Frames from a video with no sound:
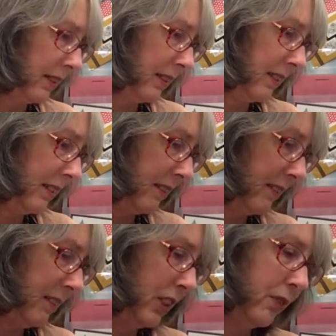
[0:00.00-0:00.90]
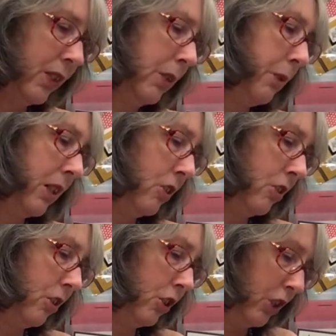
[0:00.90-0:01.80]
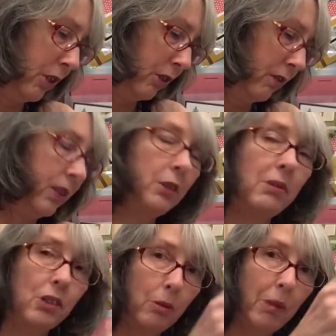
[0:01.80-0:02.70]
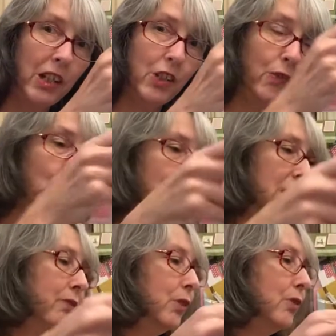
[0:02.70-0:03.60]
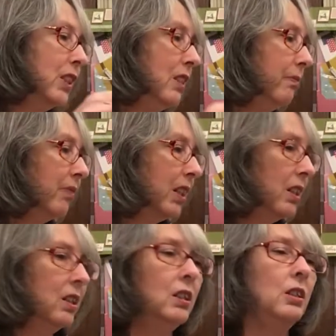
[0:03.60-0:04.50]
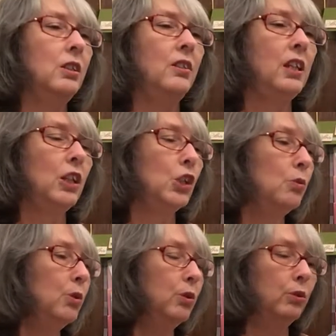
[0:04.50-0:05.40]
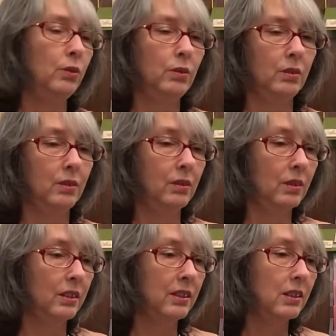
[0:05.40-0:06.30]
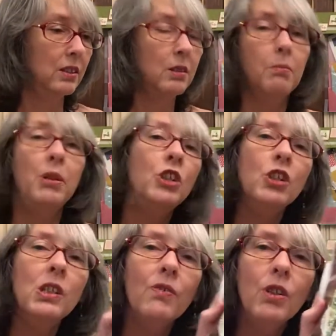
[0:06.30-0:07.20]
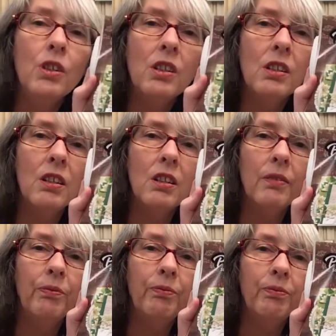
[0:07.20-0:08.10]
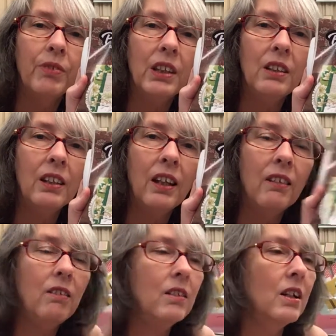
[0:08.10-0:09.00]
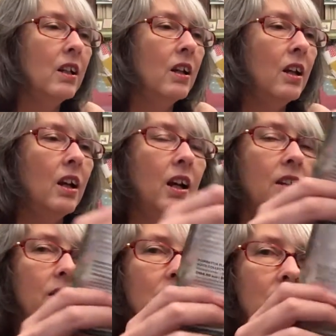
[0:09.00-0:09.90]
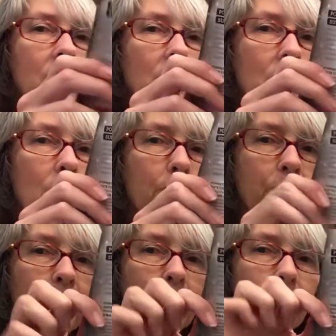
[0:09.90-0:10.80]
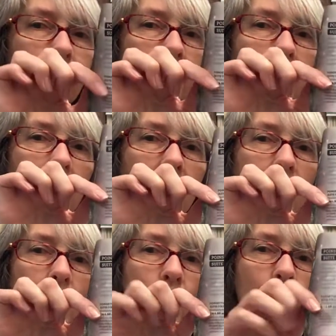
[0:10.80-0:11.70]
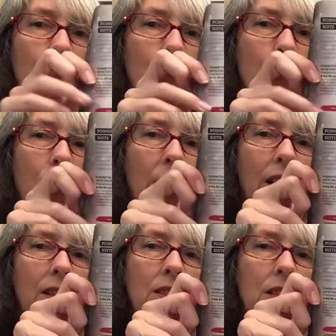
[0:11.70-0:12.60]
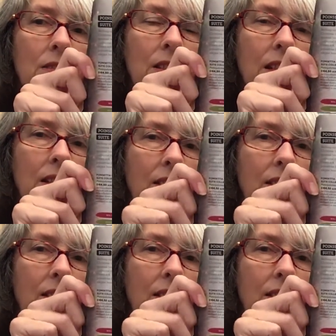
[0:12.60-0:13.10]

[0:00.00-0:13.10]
Just find the page. I do know this one's on page 14 and 15. So the actual, there's some pictures first in the catalogue, and then there's some to show you what colours are in there,